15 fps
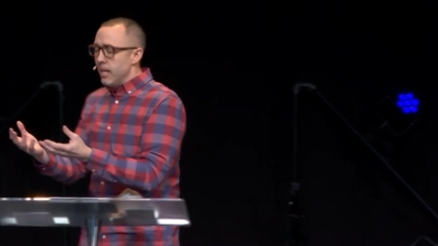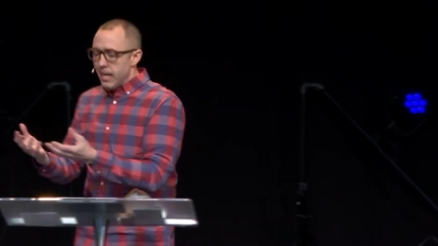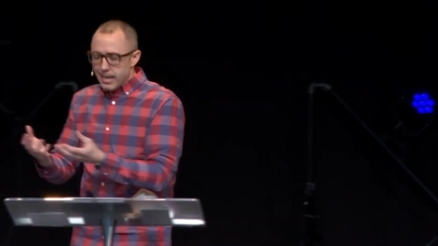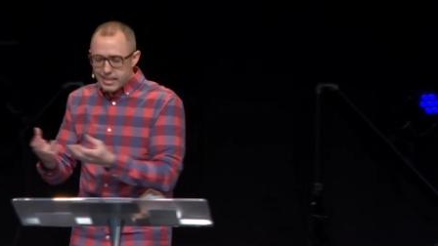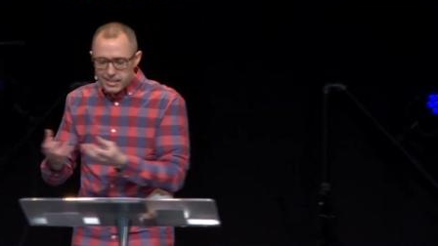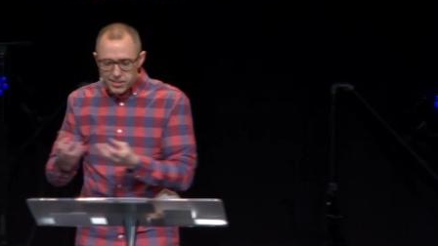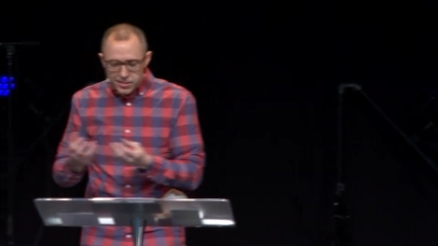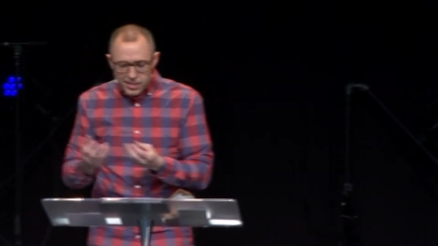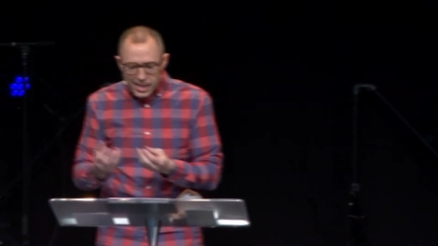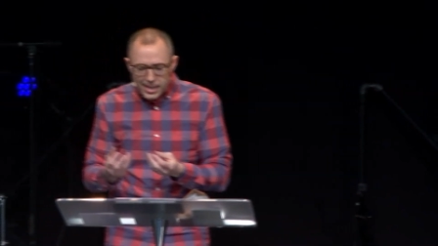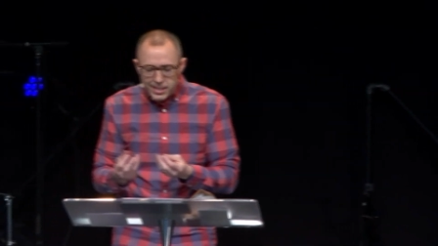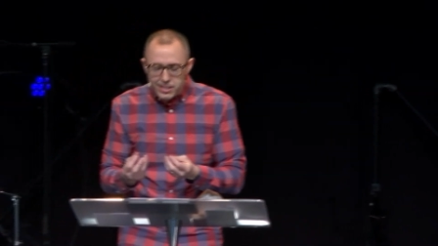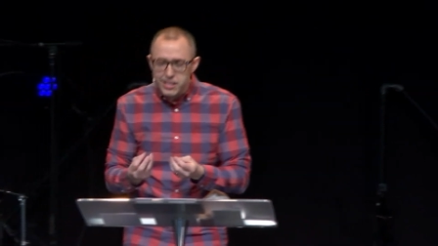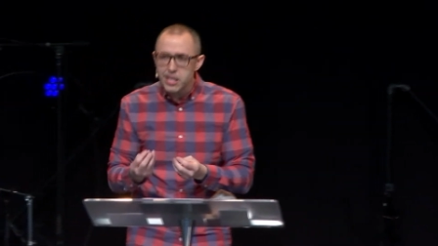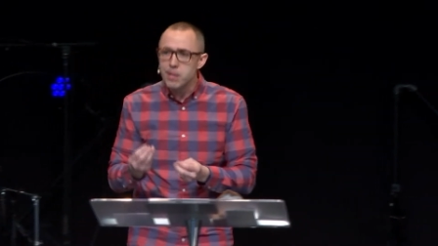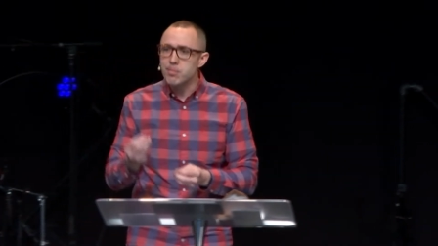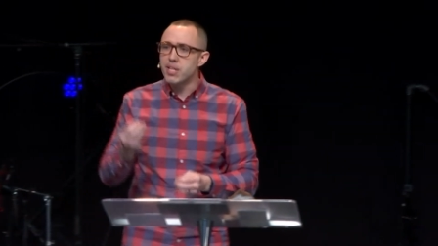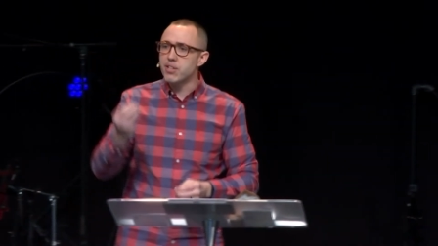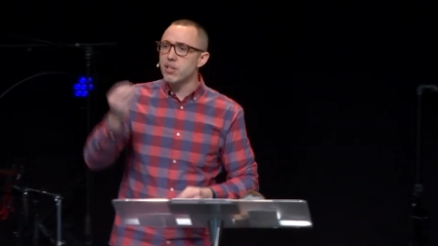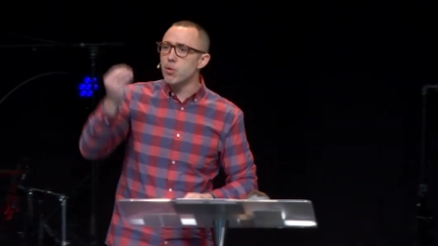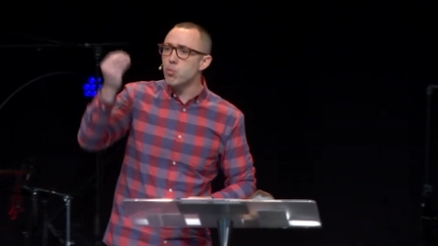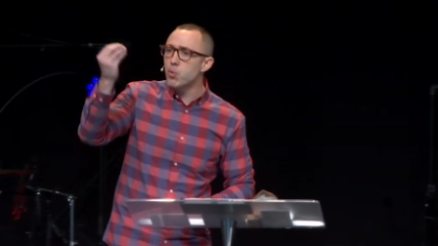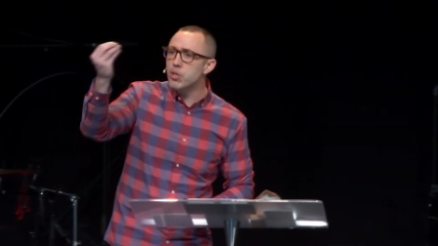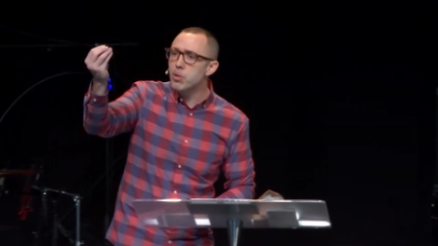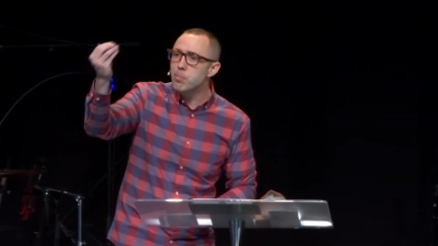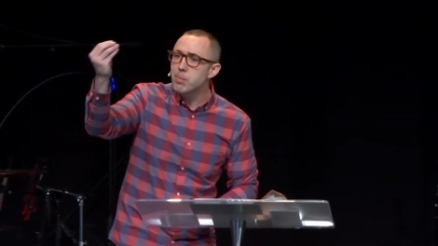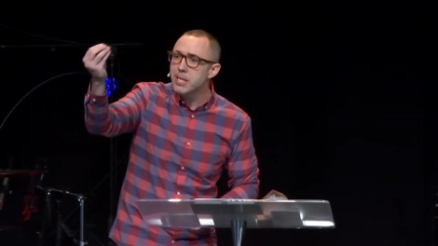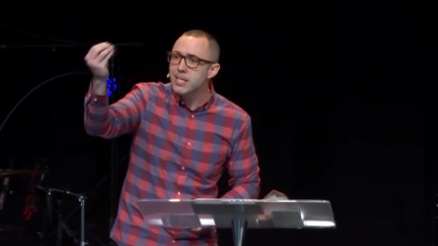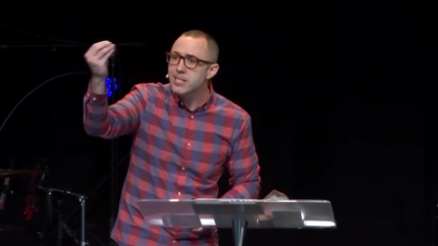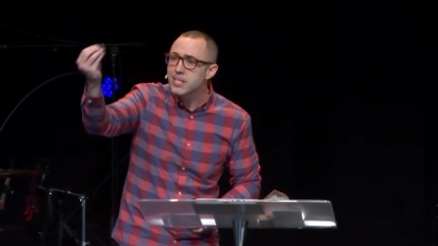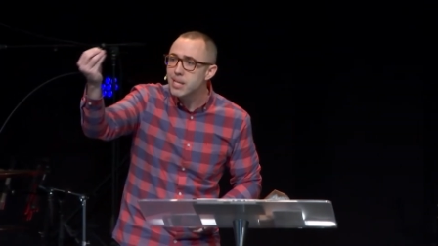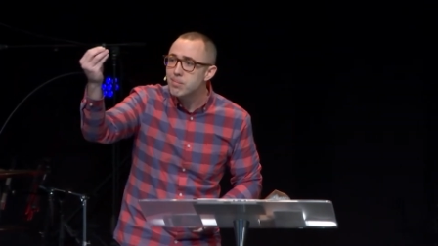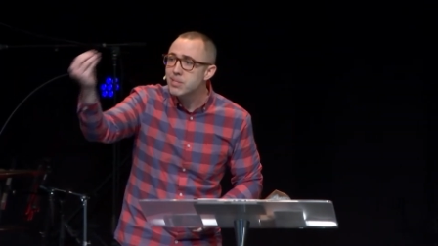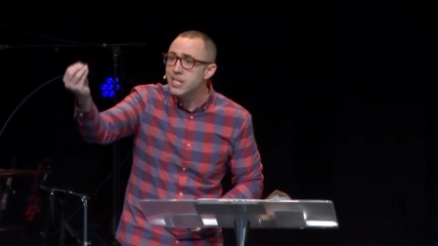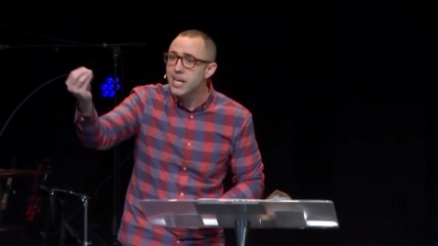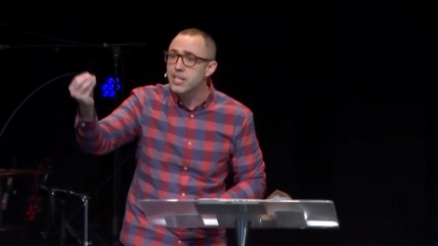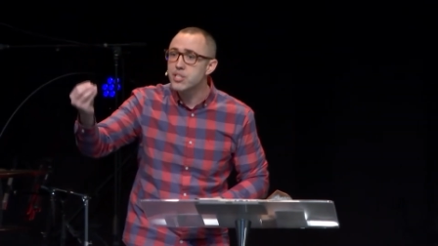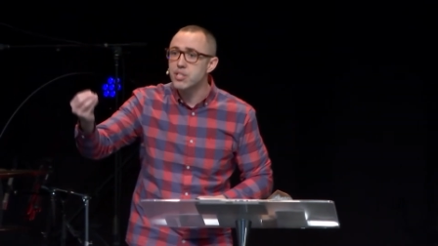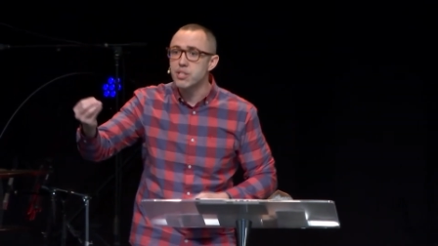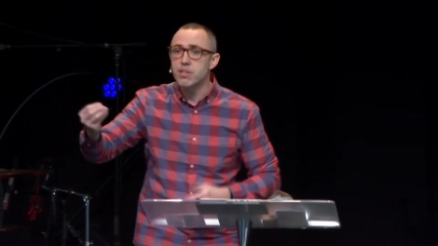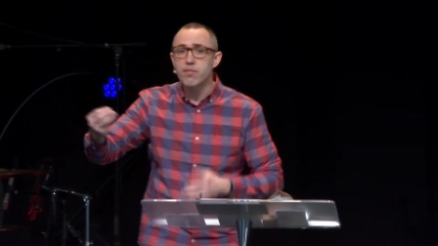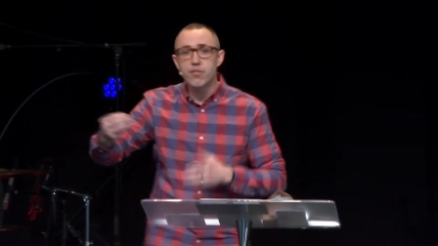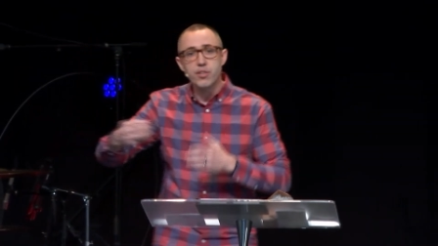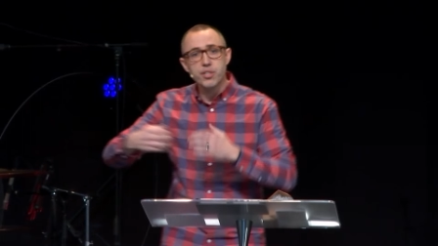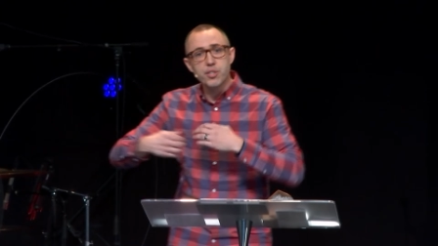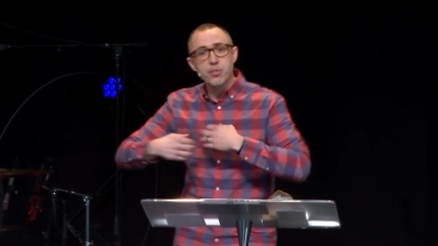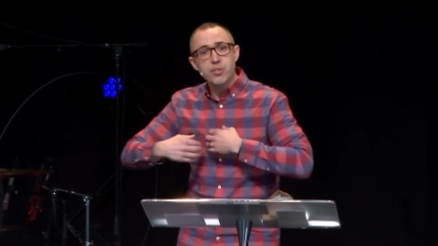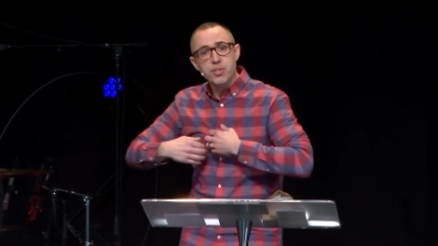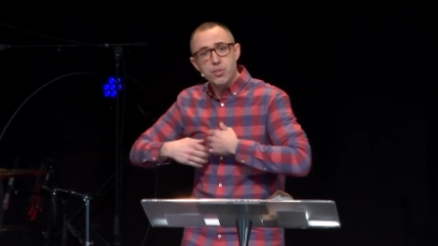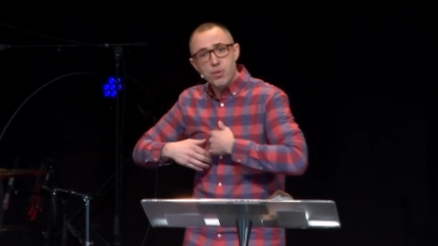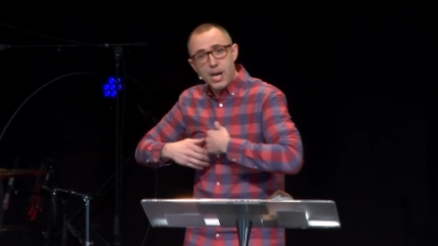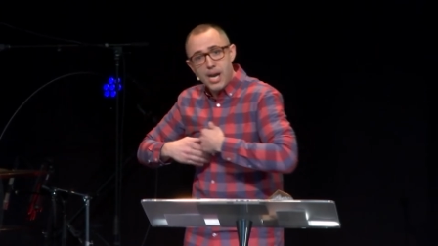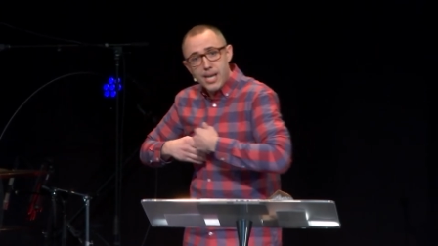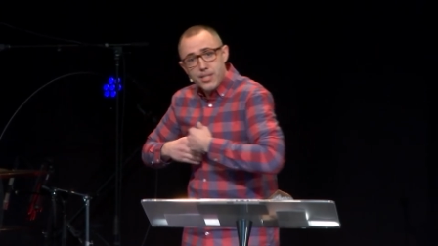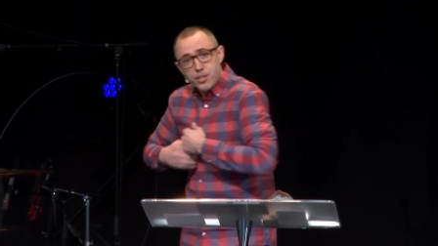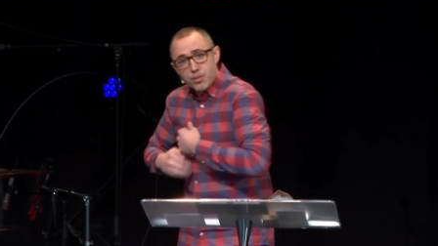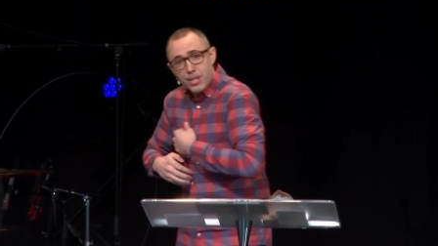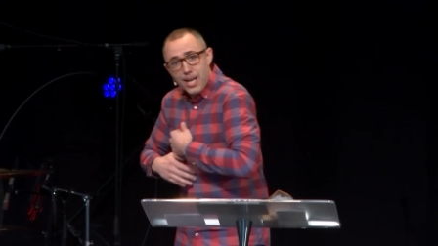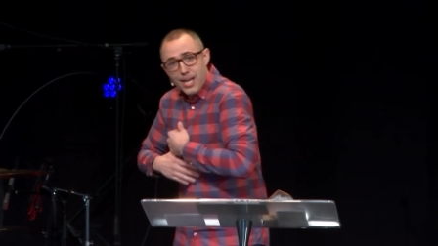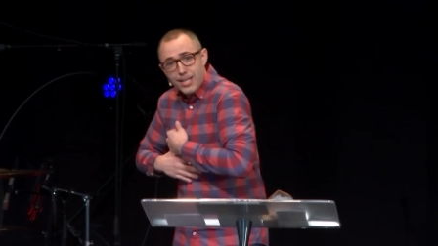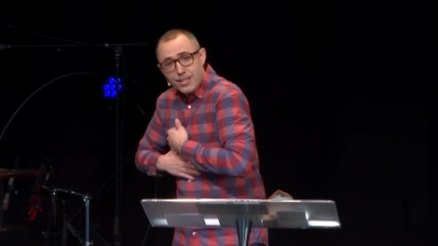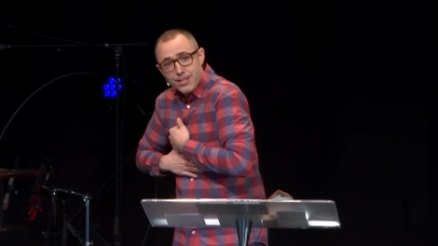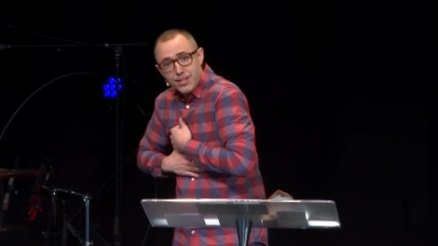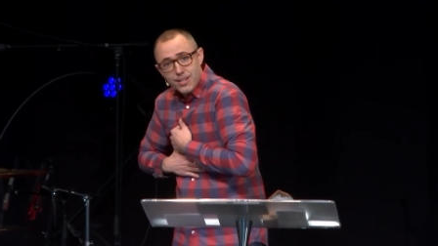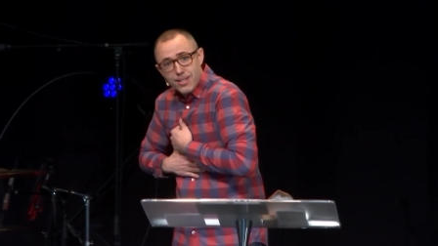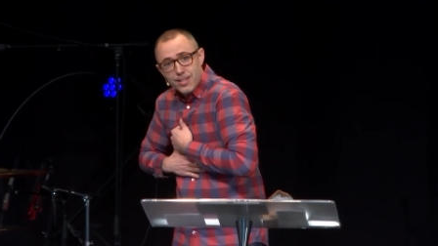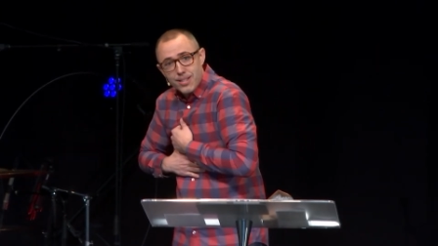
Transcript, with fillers: And he's saying to them that there will be a temptation for you to hide your light